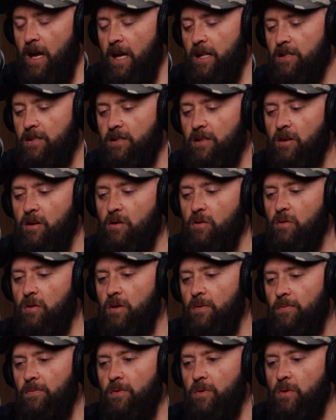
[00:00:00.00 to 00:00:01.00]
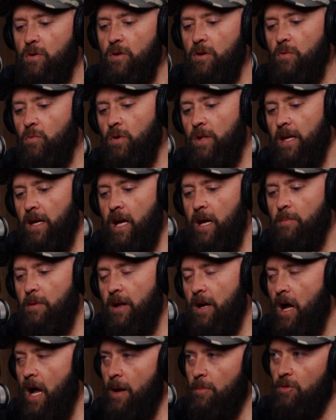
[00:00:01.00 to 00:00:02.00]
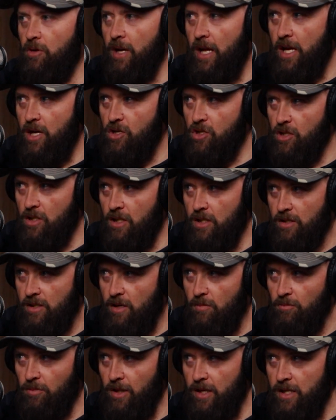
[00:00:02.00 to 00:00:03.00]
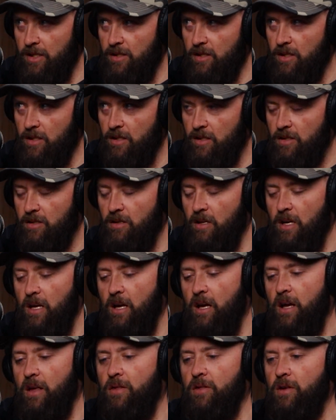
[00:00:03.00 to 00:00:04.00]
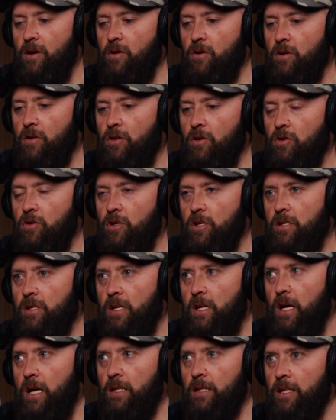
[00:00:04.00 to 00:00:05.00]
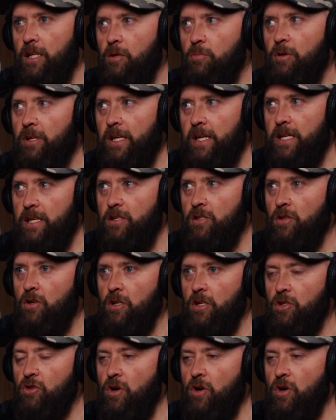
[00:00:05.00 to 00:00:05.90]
And so when they come out of hibernation in some places, they're just a little bit easier to